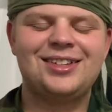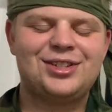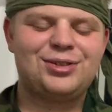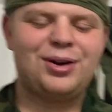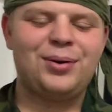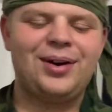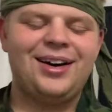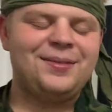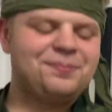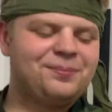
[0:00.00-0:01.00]
So
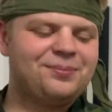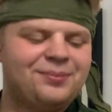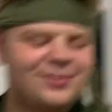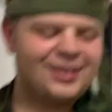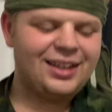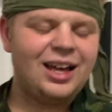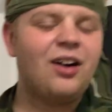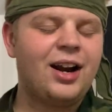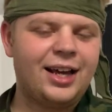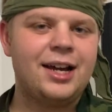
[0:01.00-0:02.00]
a
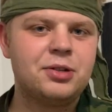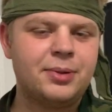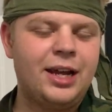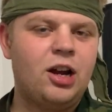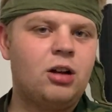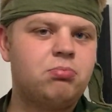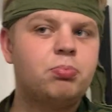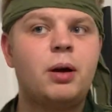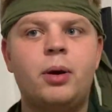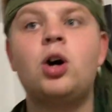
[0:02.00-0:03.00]
lot of guys would have carried
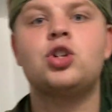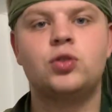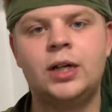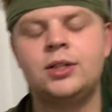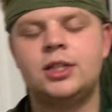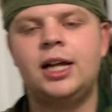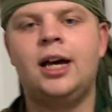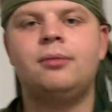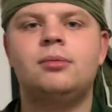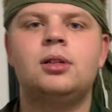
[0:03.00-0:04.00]
probably 100 rounds of
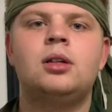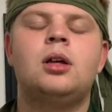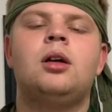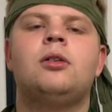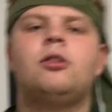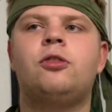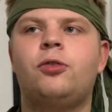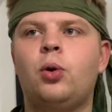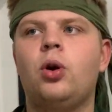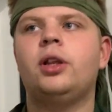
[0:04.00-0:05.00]
that
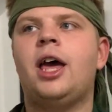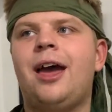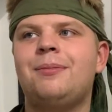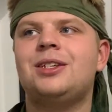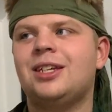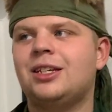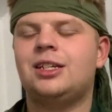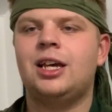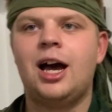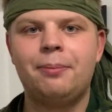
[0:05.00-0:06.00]
for the
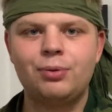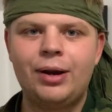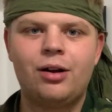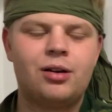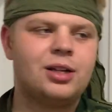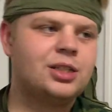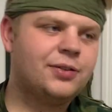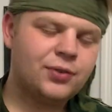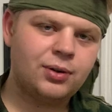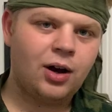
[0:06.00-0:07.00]
M60 operator, because
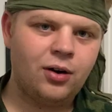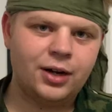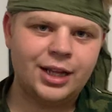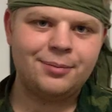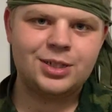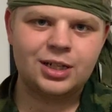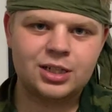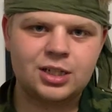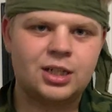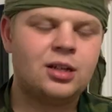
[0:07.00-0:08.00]
if you're hauling the
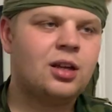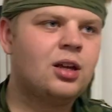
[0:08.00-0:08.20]
M60,